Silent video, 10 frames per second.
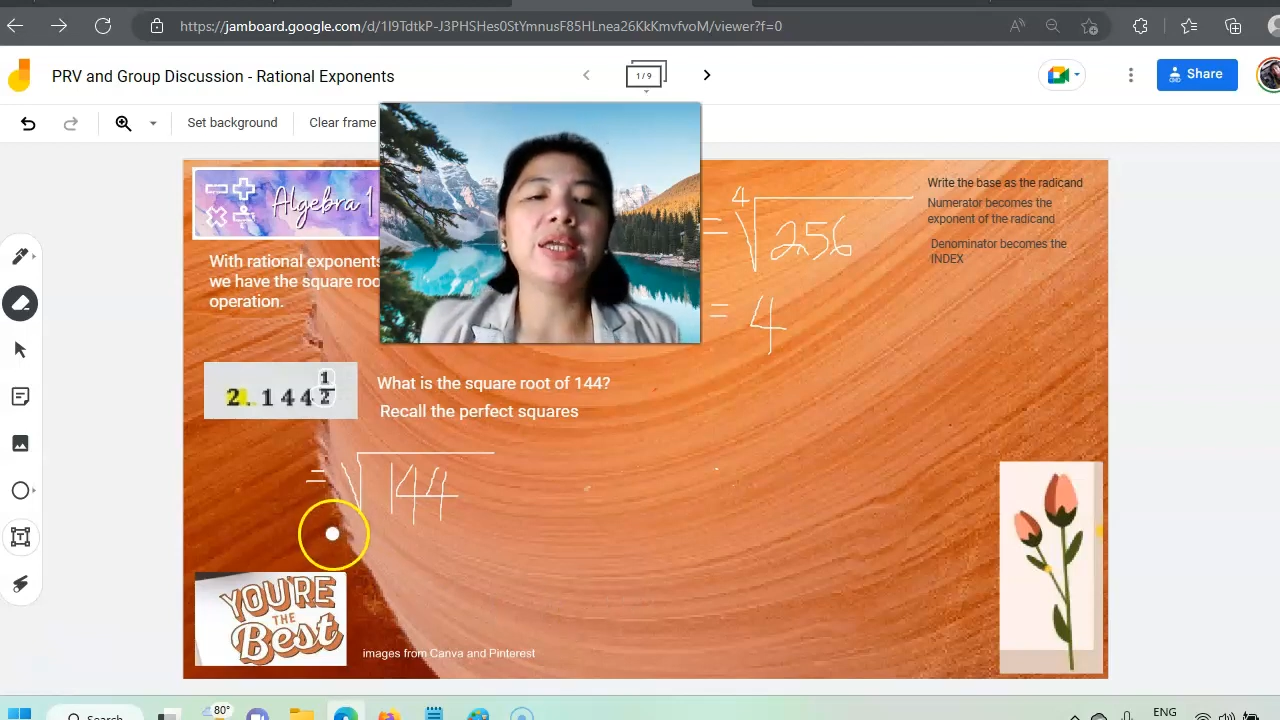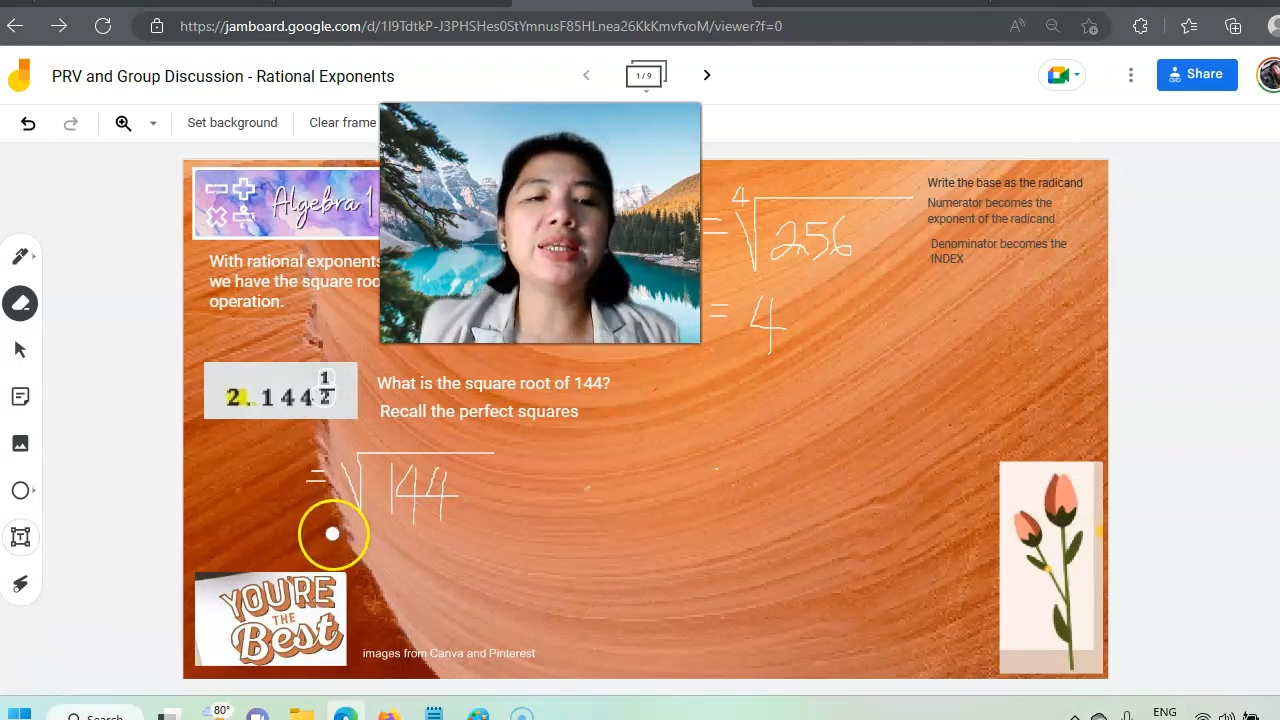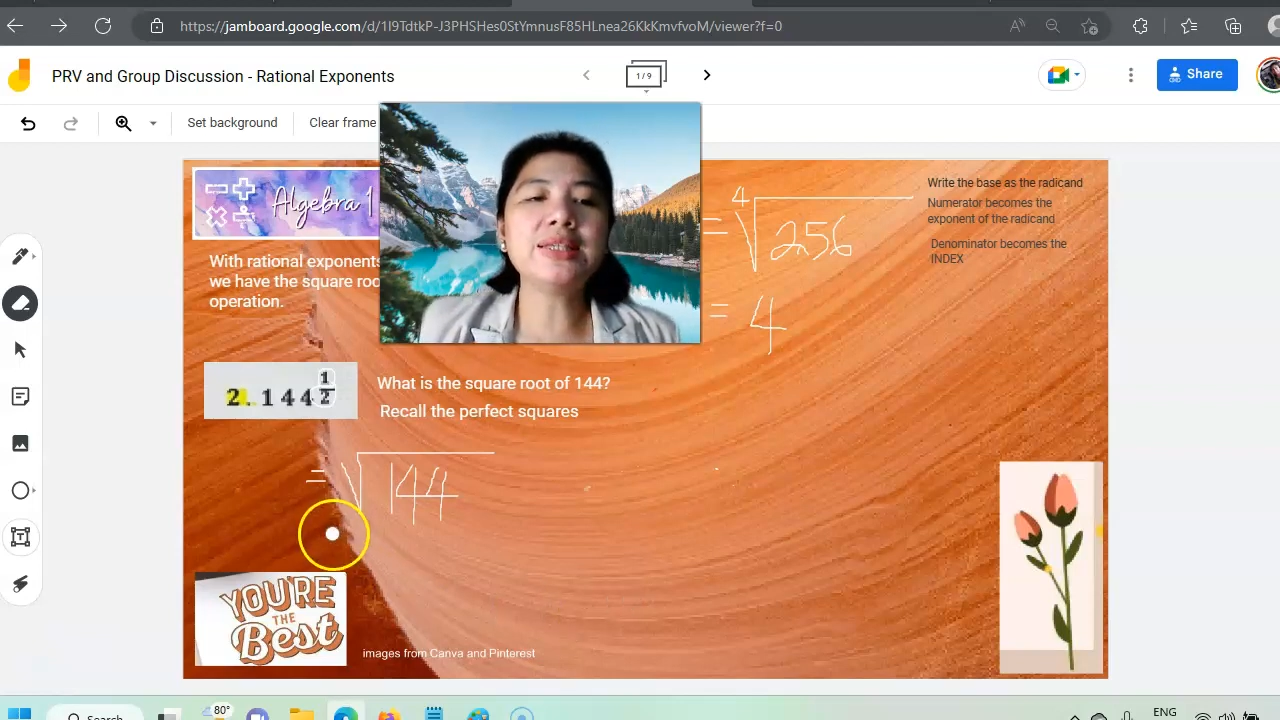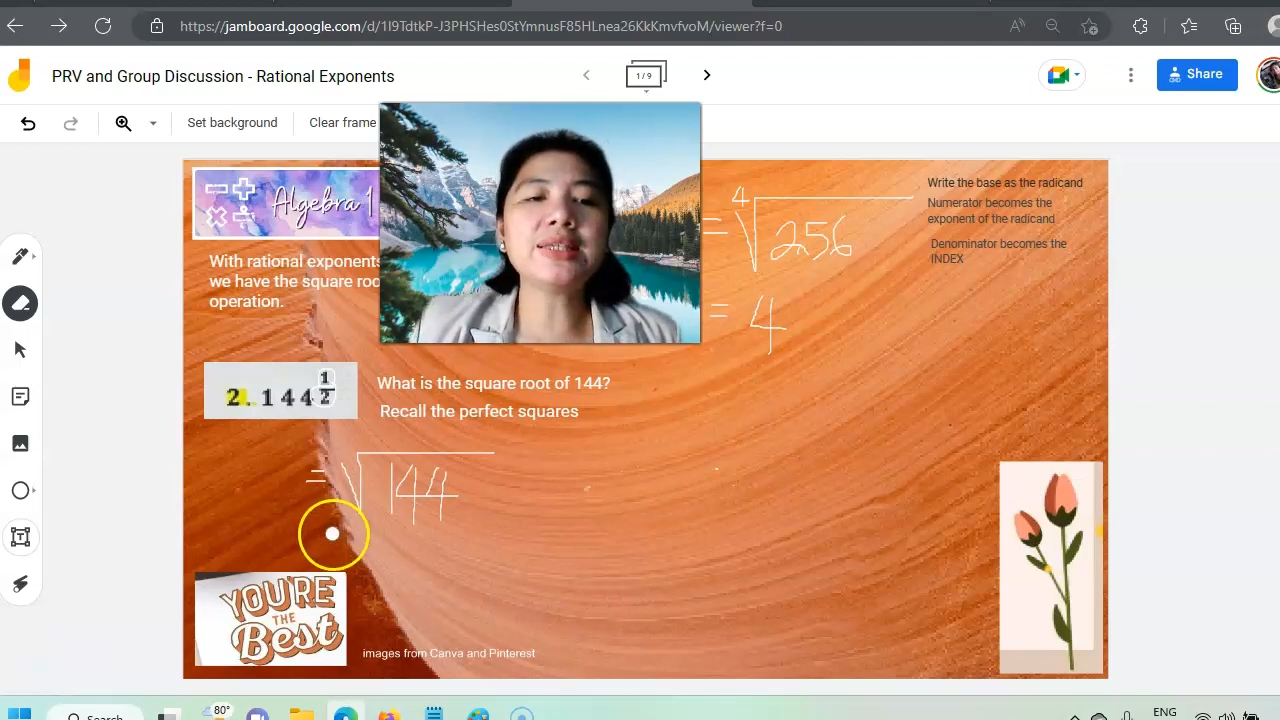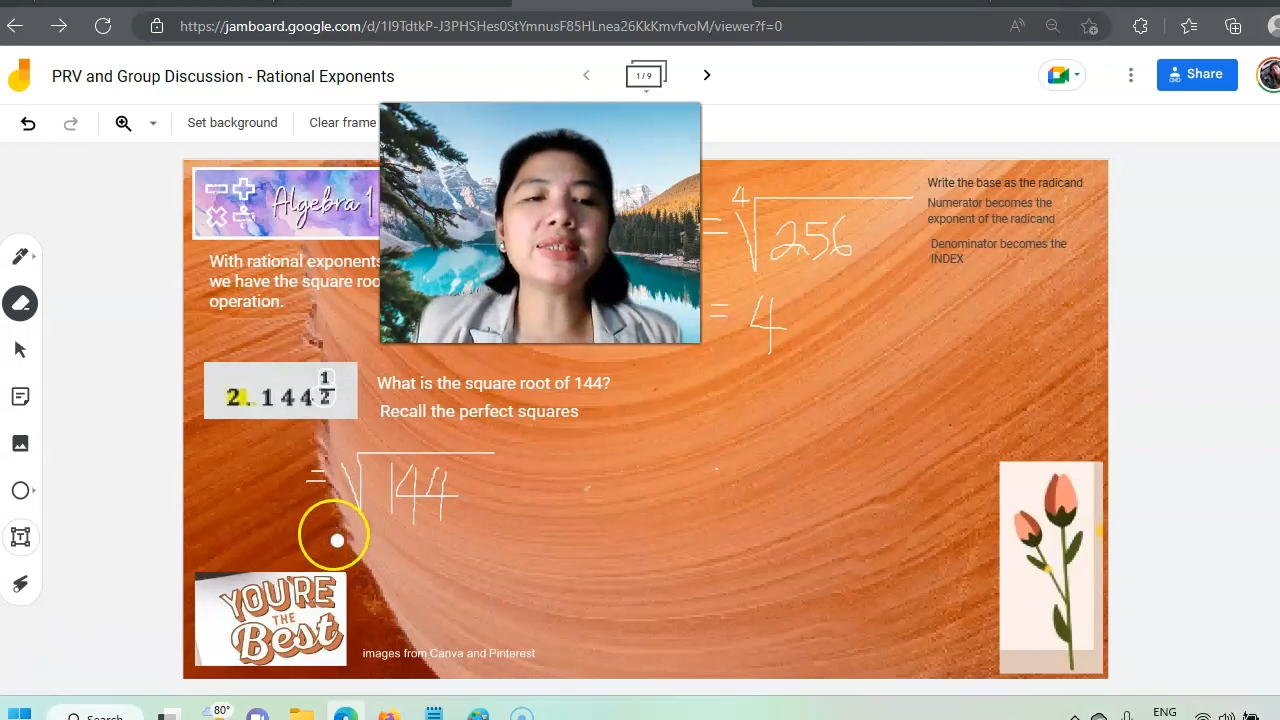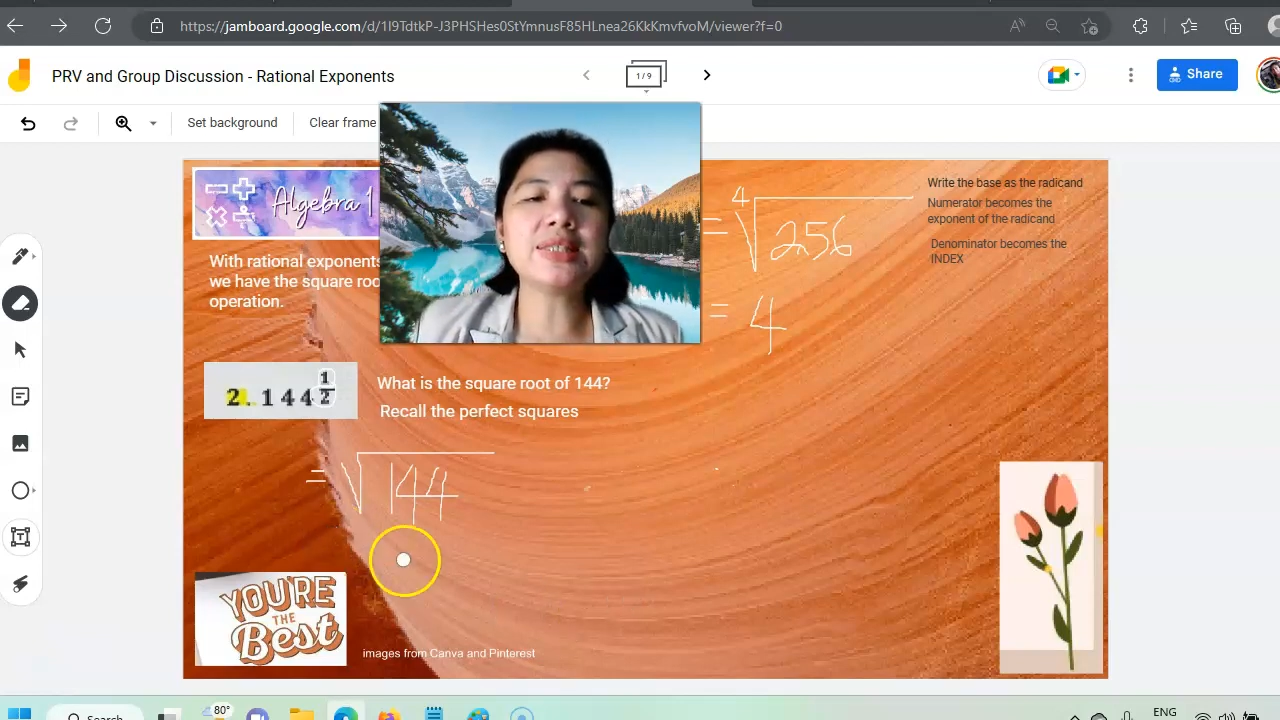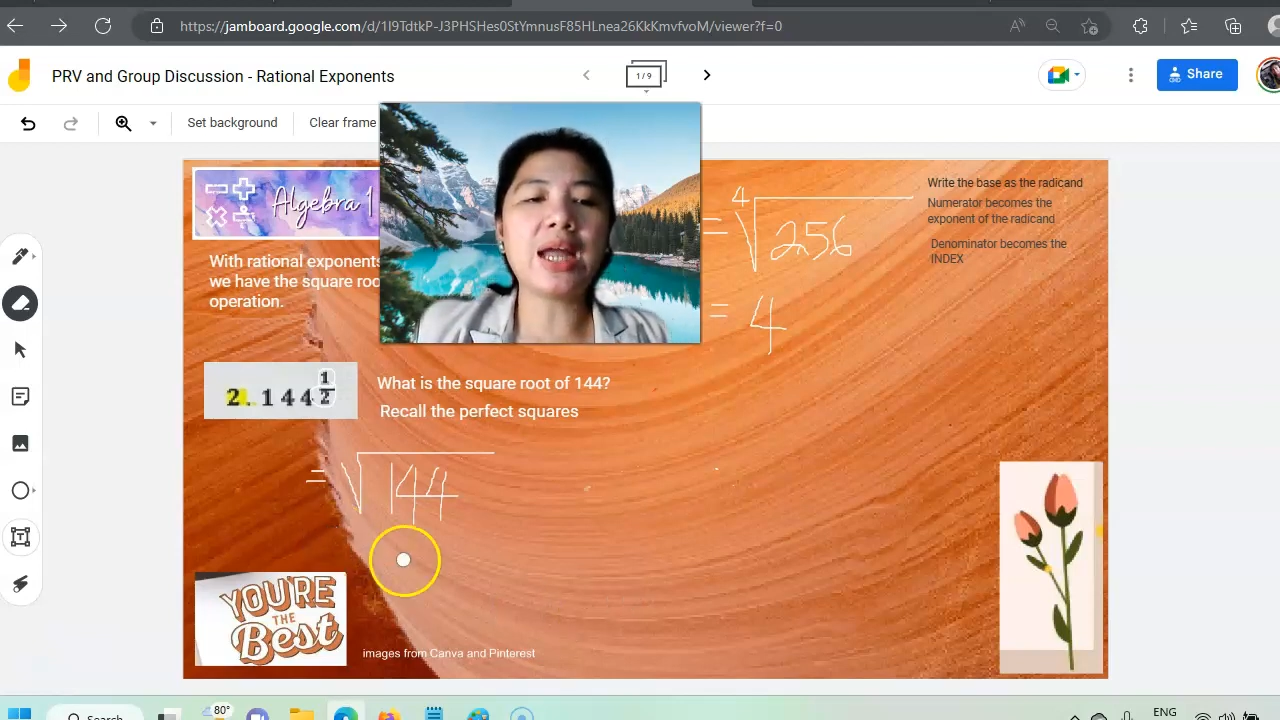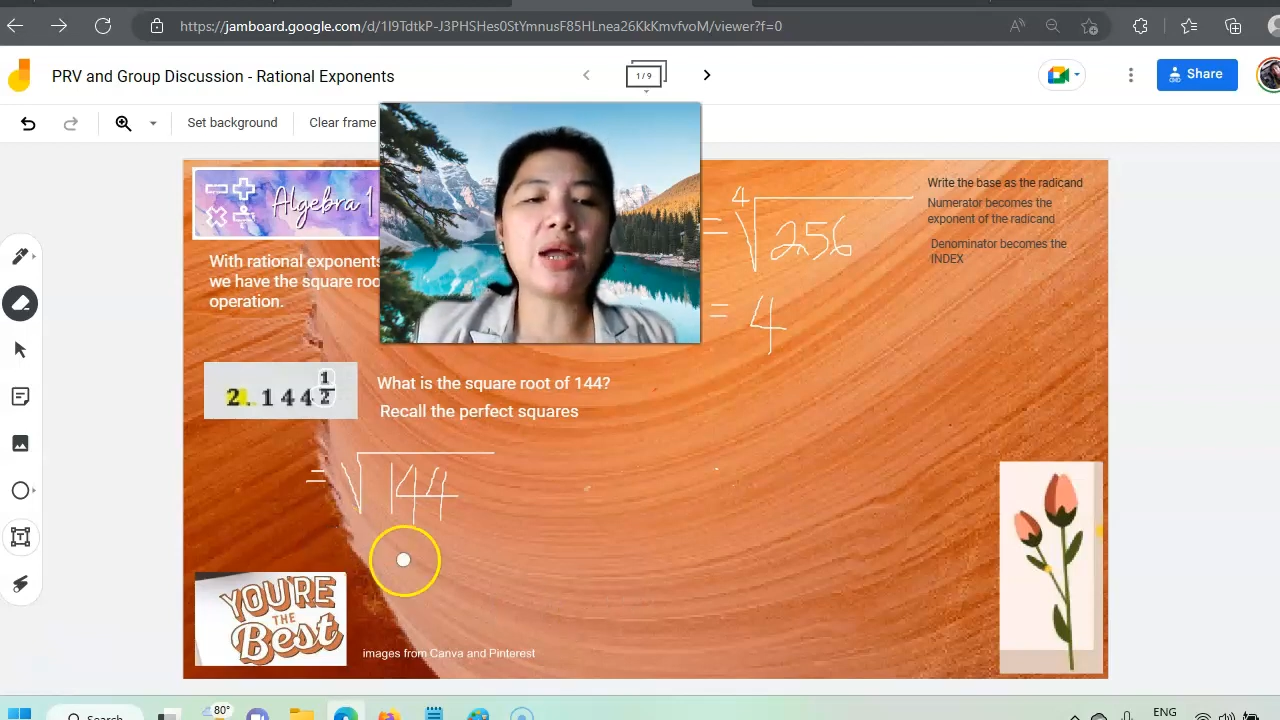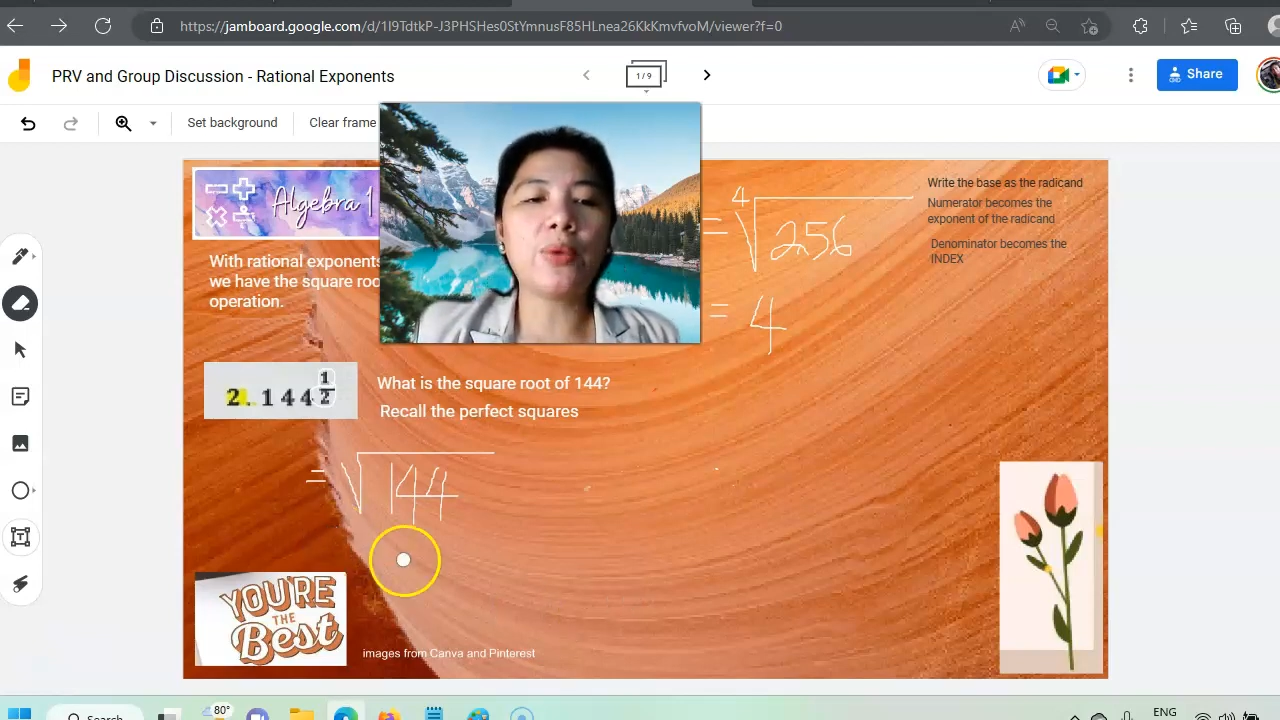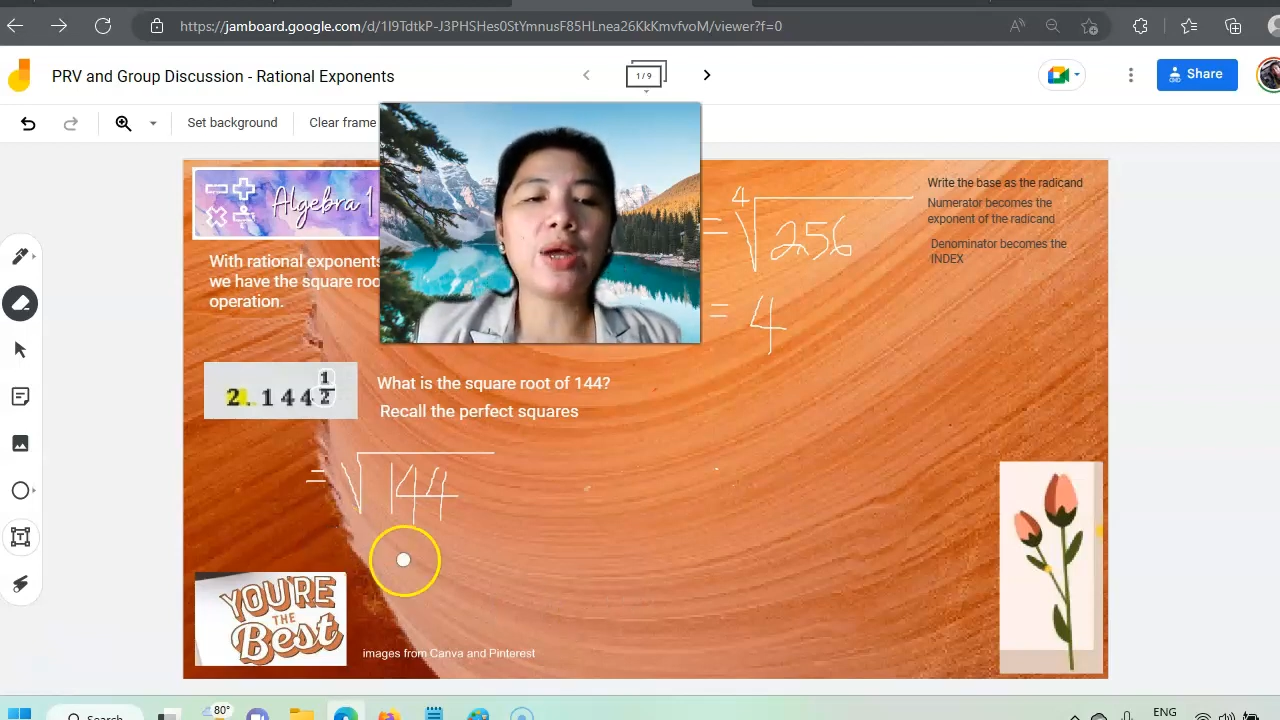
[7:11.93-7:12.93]
this is
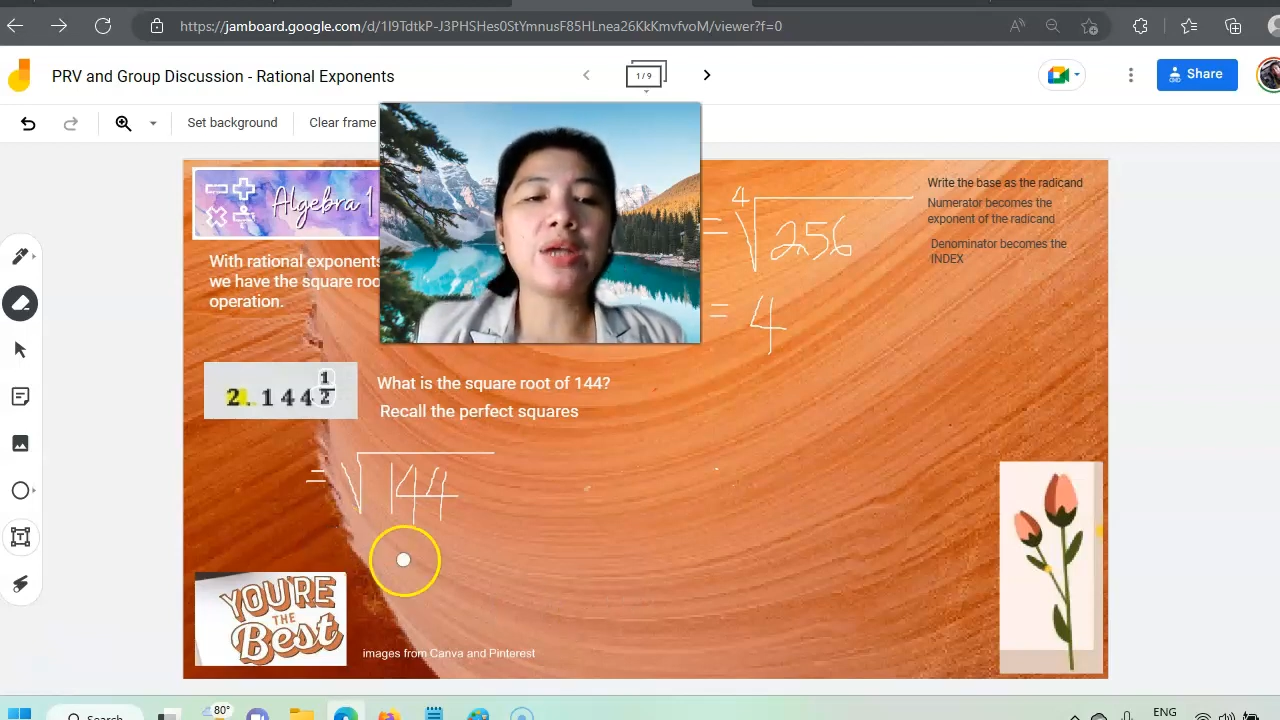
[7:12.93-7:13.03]
now